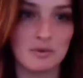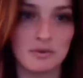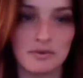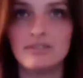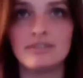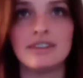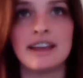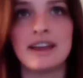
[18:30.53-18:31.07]

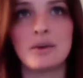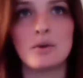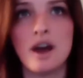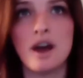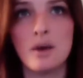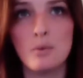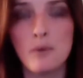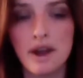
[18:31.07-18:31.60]
like
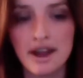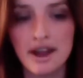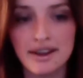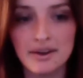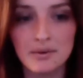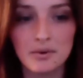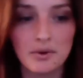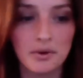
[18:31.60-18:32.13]
a
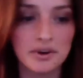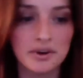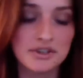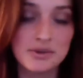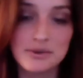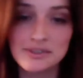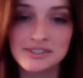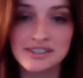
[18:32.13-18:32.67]
one or
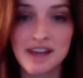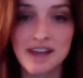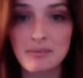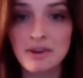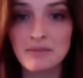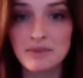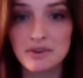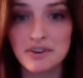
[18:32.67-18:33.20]
two step
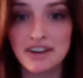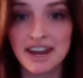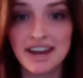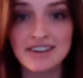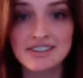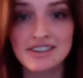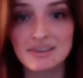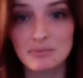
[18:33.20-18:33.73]

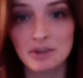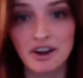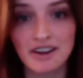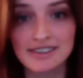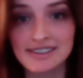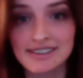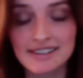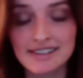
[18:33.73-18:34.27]
communication
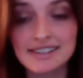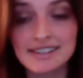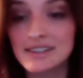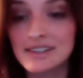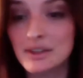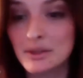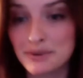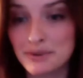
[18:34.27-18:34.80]
process. It's a
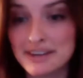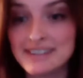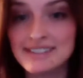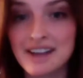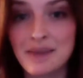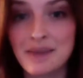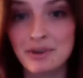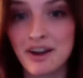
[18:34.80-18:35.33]
three
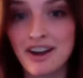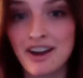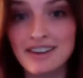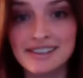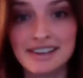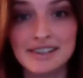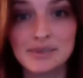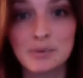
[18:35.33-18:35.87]
step
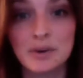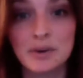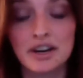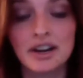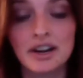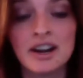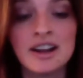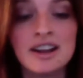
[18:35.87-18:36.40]
process
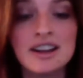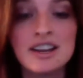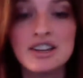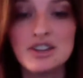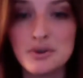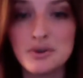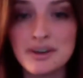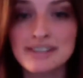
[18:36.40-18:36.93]
where
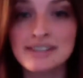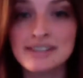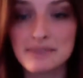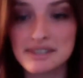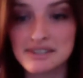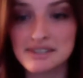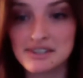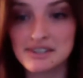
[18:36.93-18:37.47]
you, as the
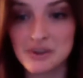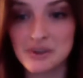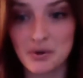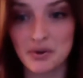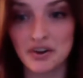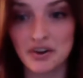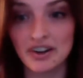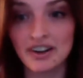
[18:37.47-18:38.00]
business
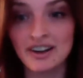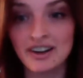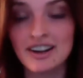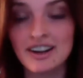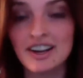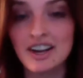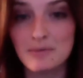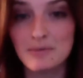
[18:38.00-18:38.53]
owner,
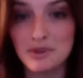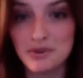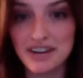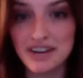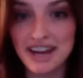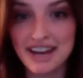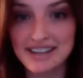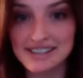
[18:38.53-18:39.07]

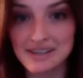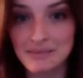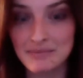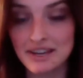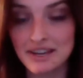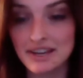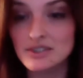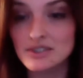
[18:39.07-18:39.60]
communicate
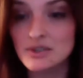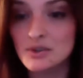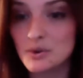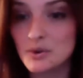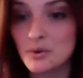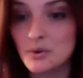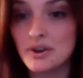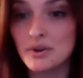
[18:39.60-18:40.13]
something
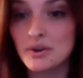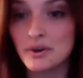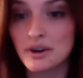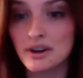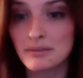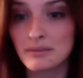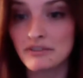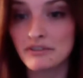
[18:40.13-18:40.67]
to
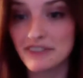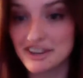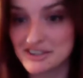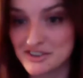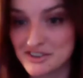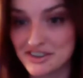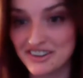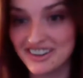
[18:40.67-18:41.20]
your
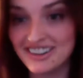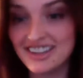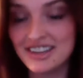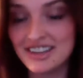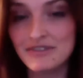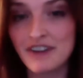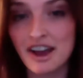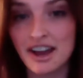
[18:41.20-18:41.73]
professional that
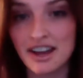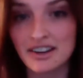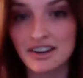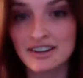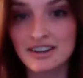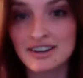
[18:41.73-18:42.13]
you've hired.